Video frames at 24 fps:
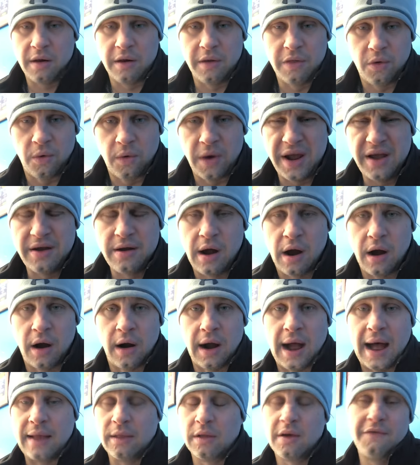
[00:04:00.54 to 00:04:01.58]
under the
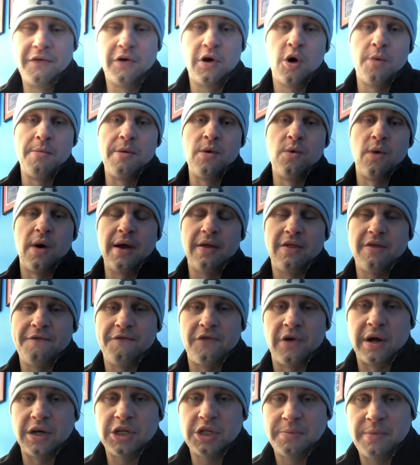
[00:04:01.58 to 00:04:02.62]
radar. I love Kobe White, the
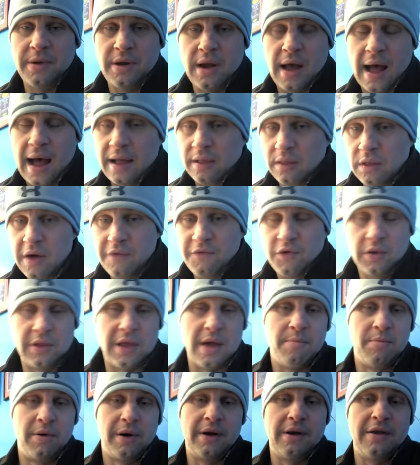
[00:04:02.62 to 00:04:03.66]
freshman. I love what
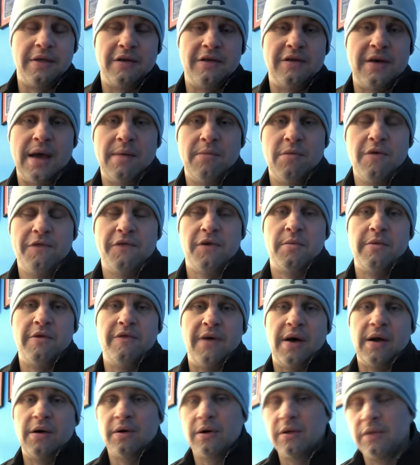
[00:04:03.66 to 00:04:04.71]
they bring to the table from a
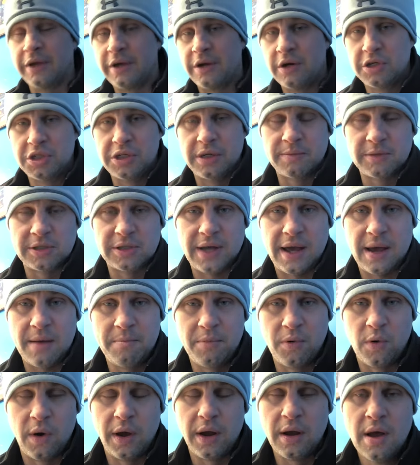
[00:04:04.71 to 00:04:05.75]
veteran leadership
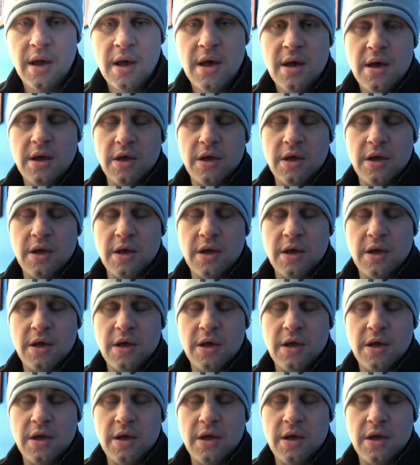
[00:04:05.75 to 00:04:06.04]
standpoint.